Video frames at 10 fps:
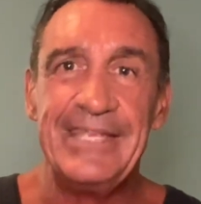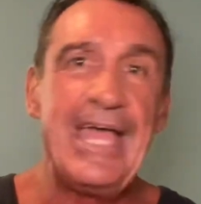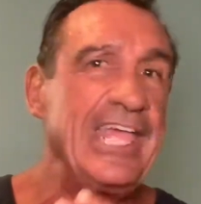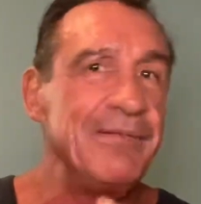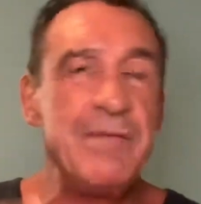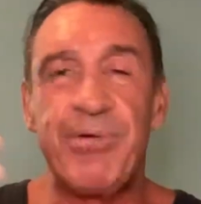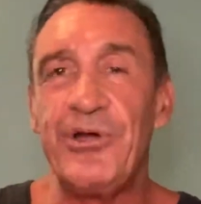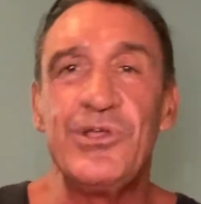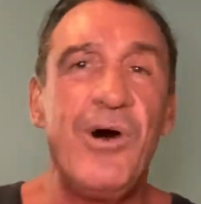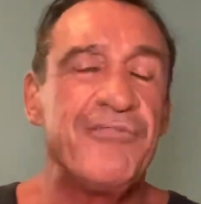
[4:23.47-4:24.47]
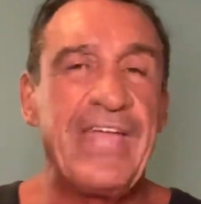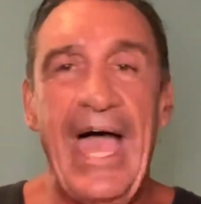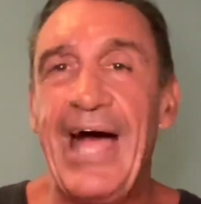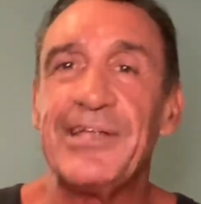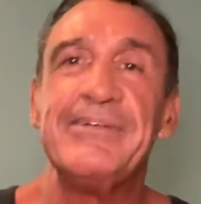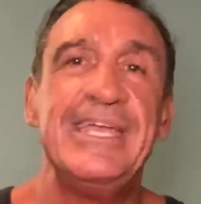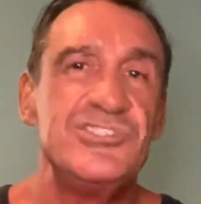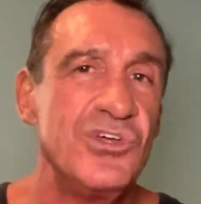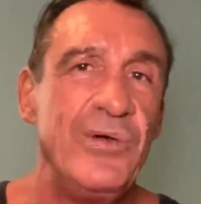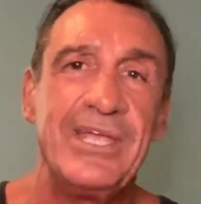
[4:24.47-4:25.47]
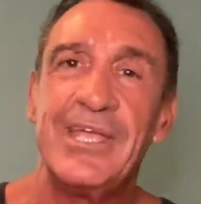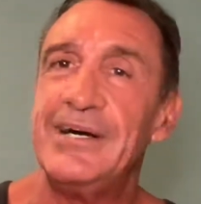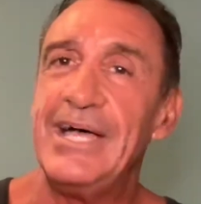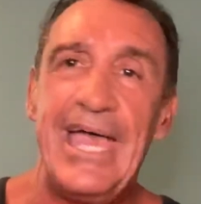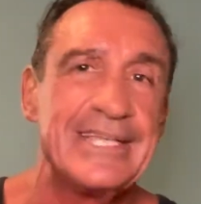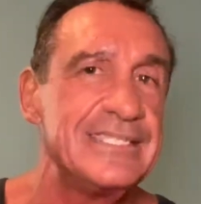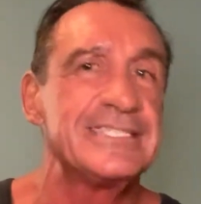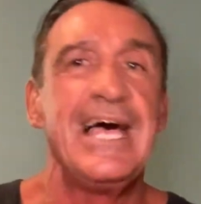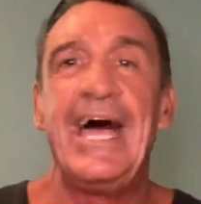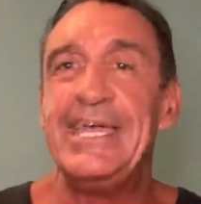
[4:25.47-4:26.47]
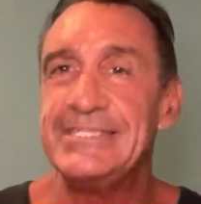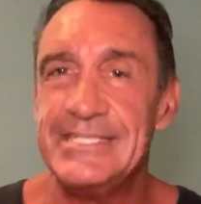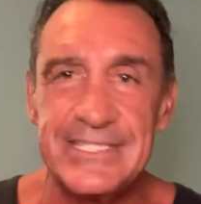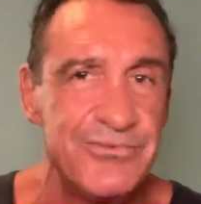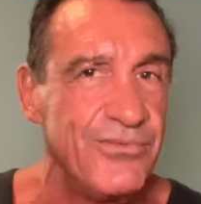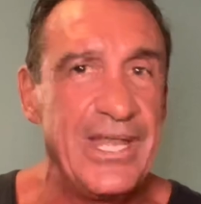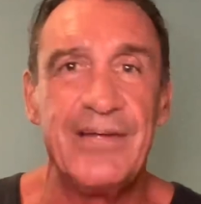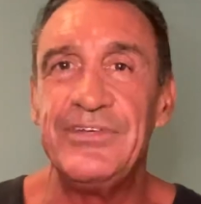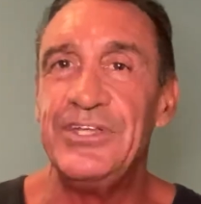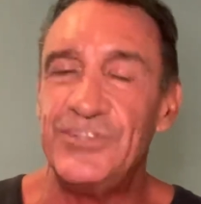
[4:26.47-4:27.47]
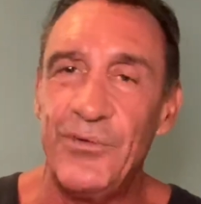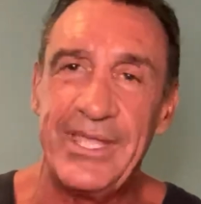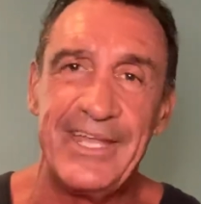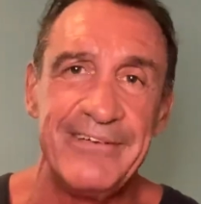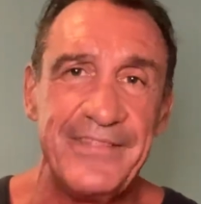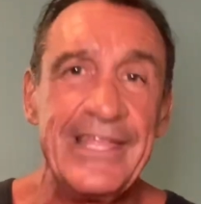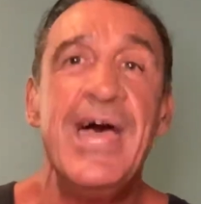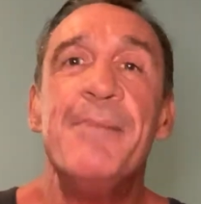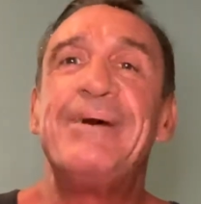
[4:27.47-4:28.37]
Now you're gonna be burning off calories, doing exercises and whatever you're doing and everything,